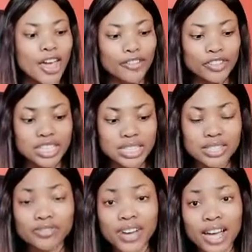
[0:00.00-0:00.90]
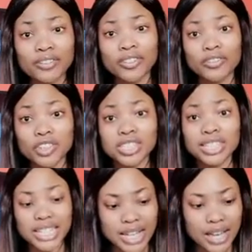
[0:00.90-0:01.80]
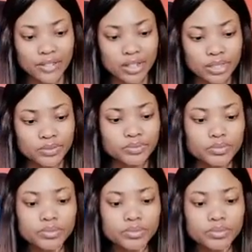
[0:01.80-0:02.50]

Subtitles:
Ephesians 5 verse 11.